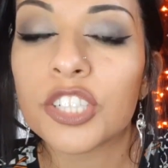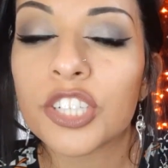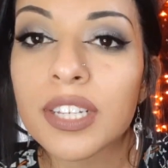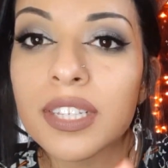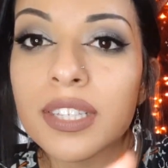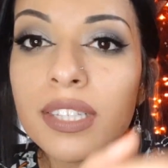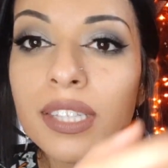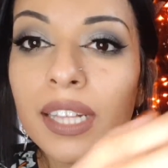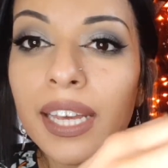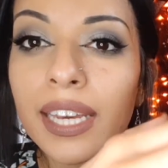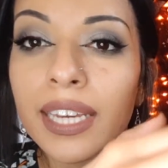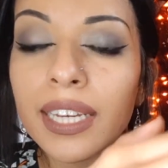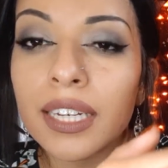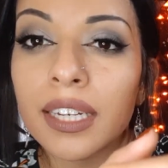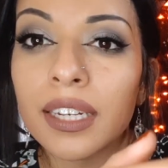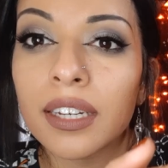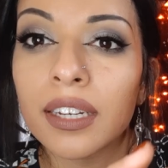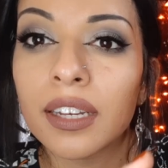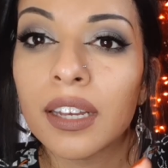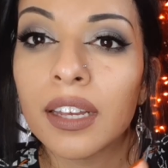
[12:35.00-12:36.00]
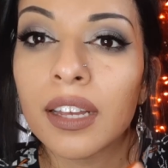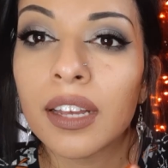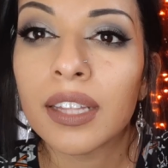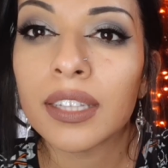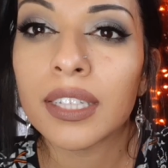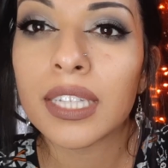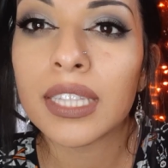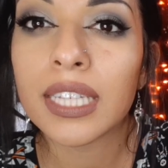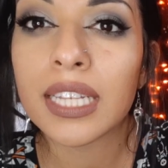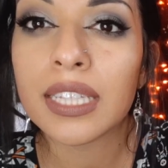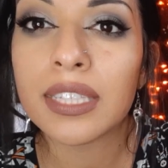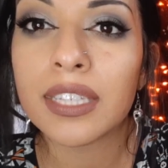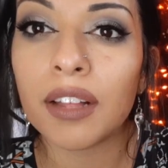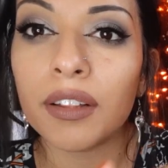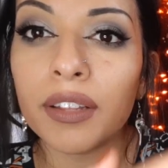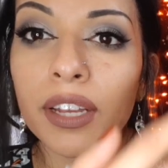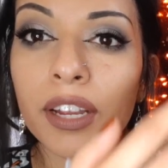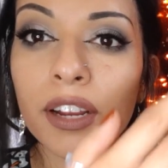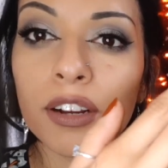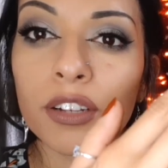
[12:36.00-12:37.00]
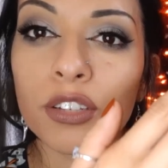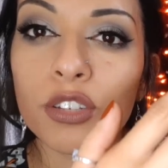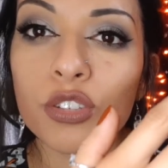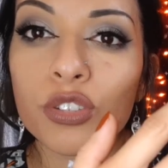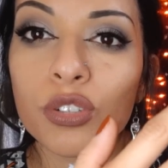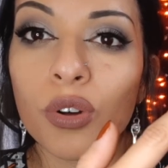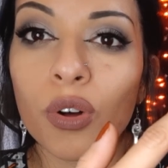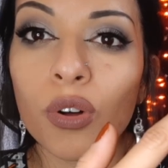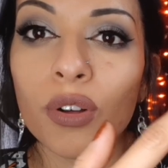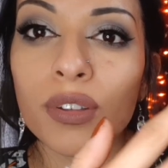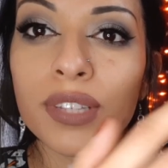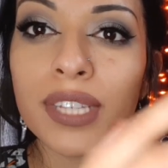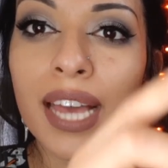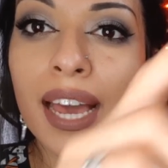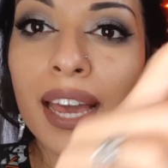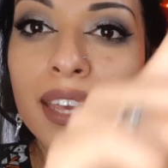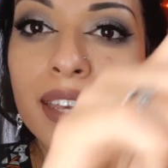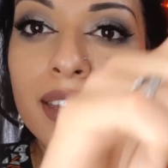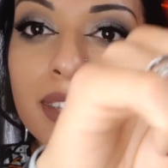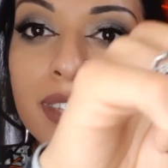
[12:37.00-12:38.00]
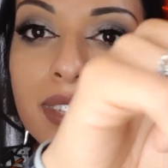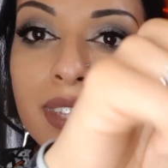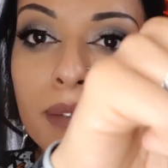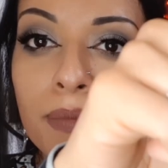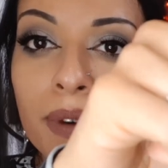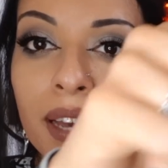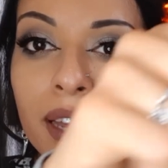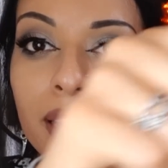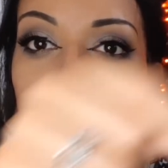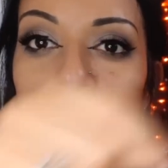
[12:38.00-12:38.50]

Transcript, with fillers: Just like the detail here, the skulls. Hi, you can see my